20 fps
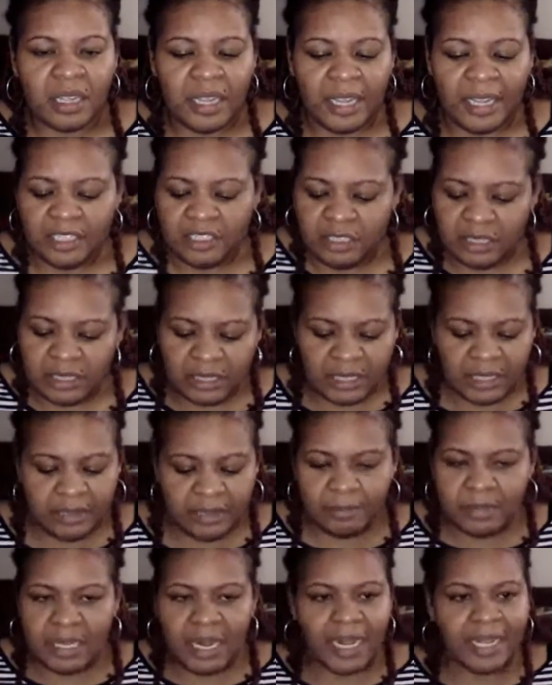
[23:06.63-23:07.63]
It just
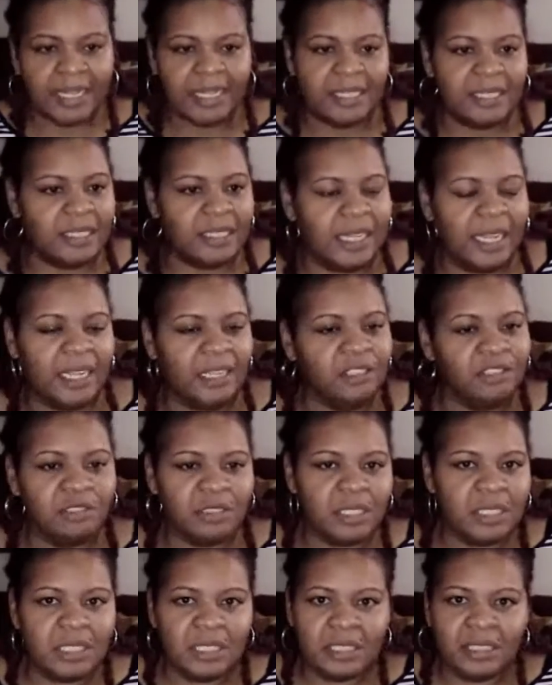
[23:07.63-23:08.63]
seems like it's
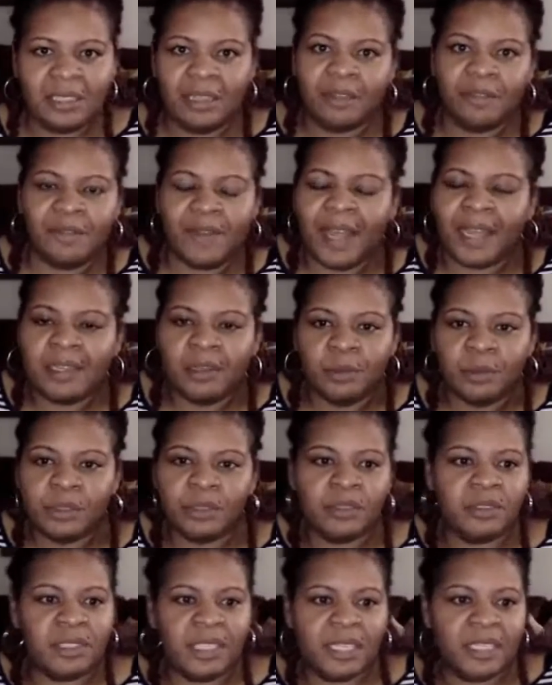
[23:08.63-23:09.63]
dangerous to sell
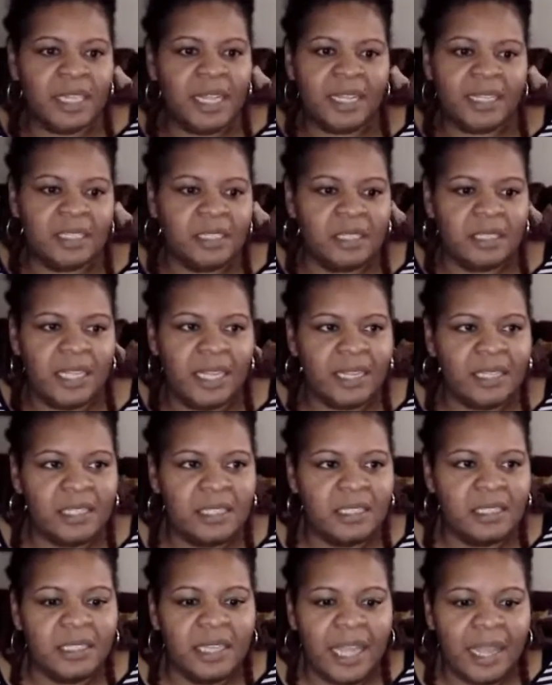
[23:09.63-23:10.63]
fireworks that's
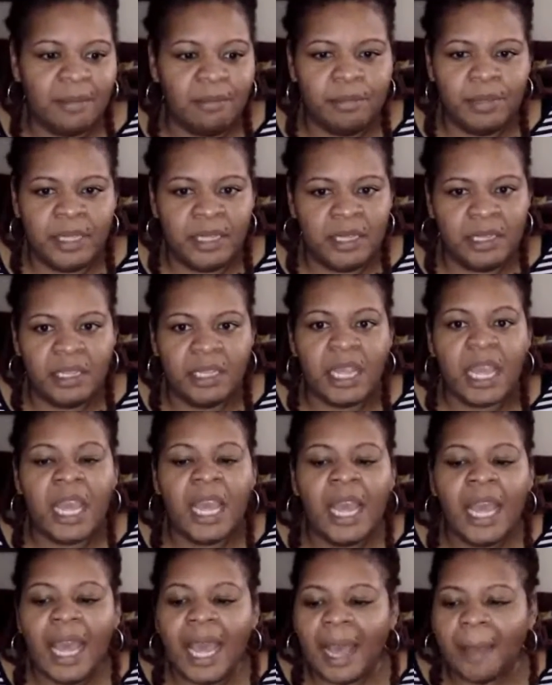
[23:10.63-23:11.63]
that big.
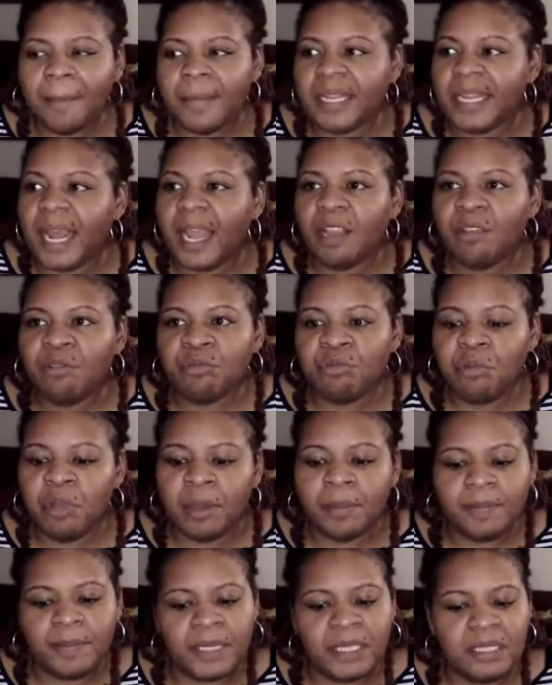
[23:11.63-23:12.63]
I mean, I grew
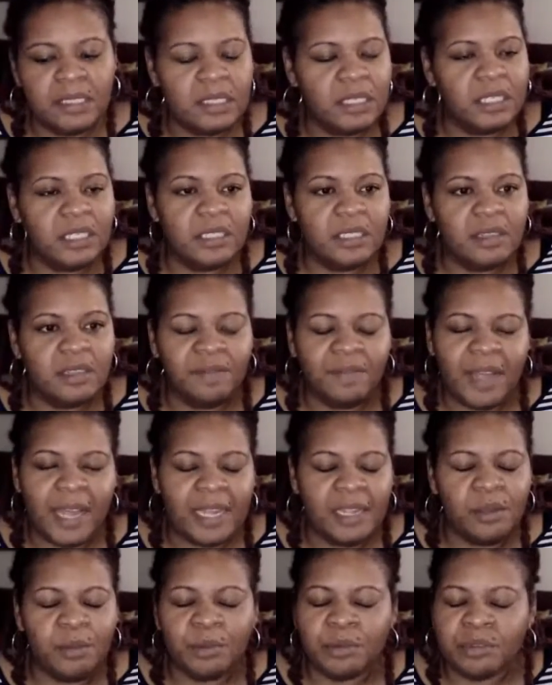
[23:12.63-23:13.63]
up listening to
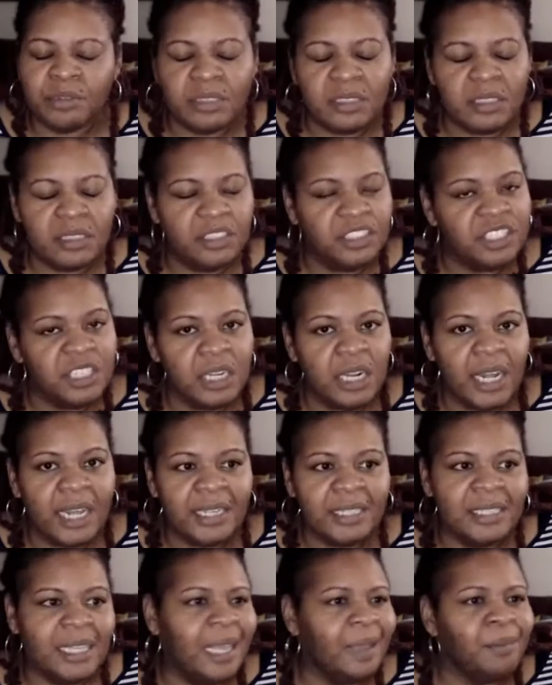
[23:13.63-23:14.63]
fireworks and shit
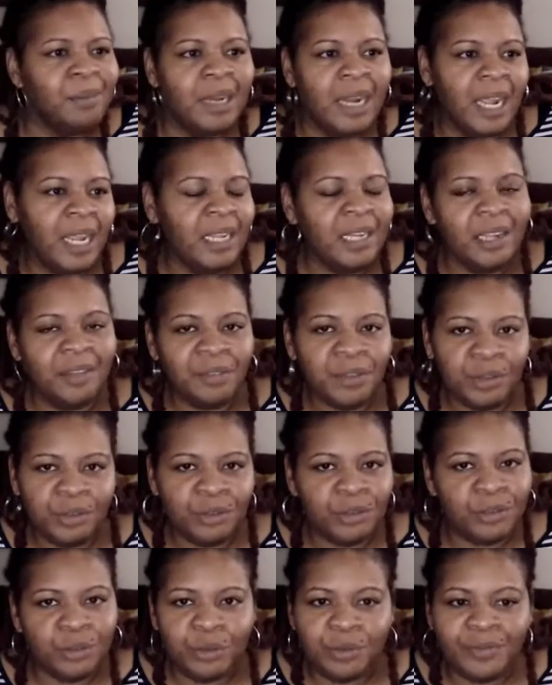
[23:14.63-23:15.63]
like that, but I ain't never
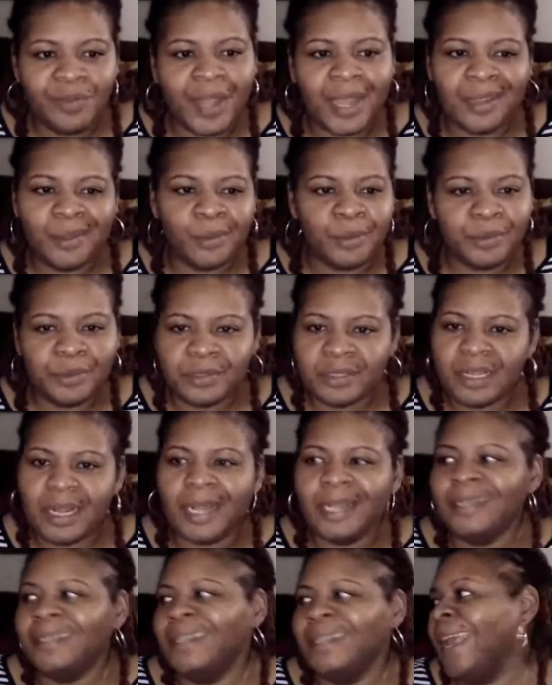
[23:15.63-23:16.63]
heard no fireworks
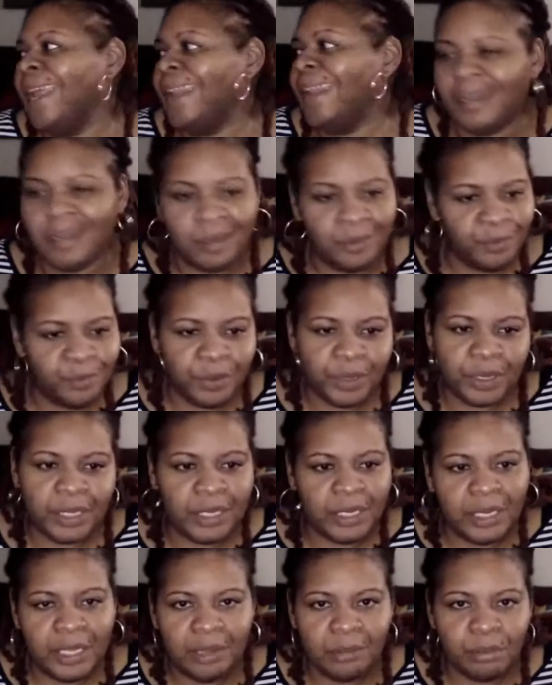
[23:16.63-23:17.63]
like that in the
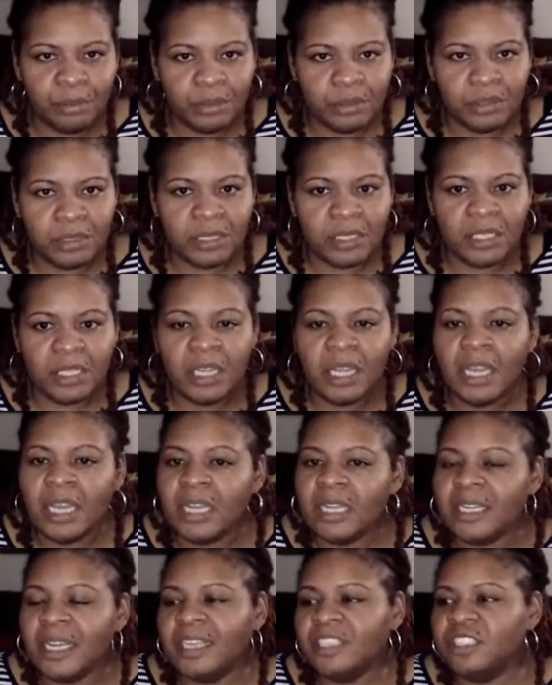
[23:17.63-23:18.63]
fucking neighborhood.
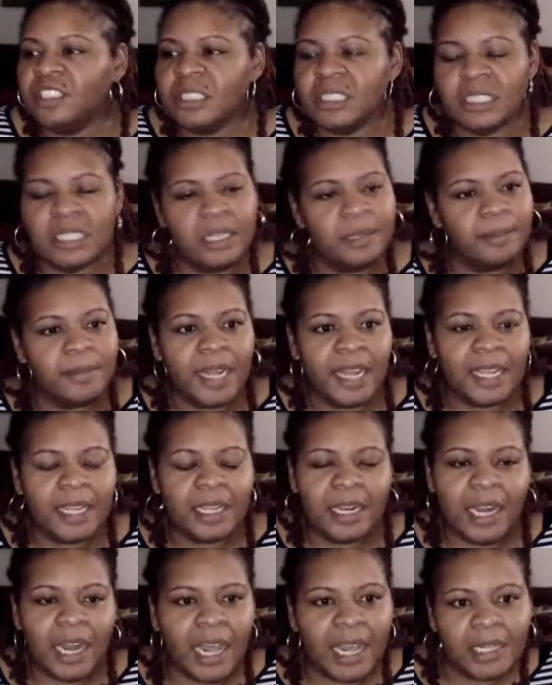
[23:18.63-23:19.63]
That just seemed like
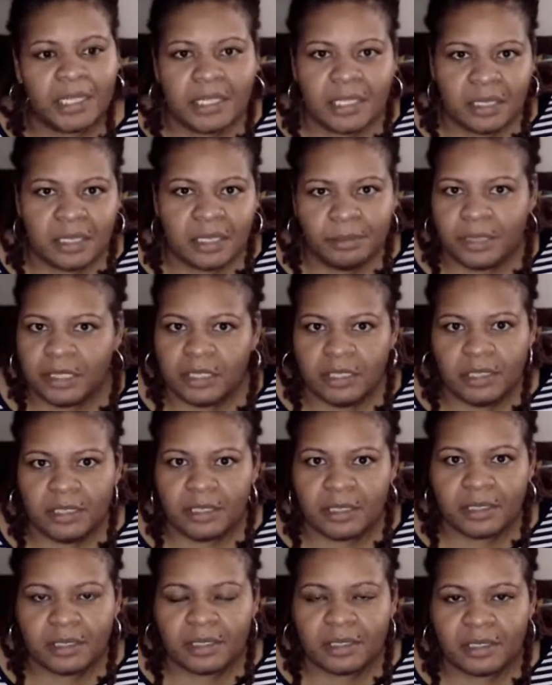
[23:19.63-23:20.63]
a lot to
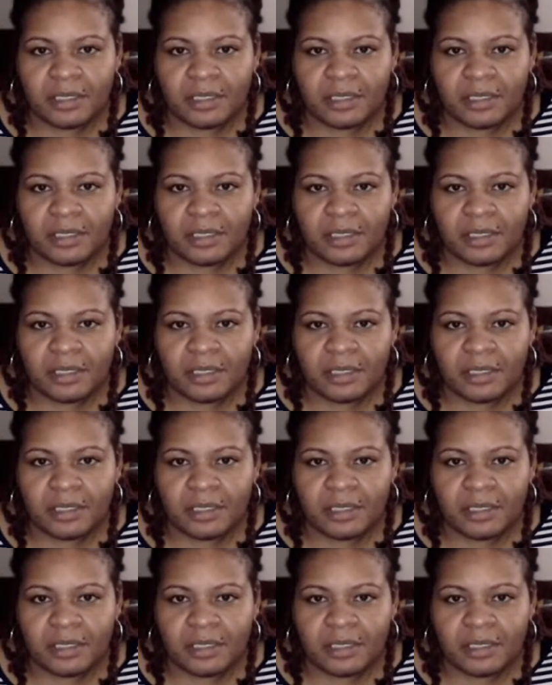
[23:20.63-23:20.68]
me.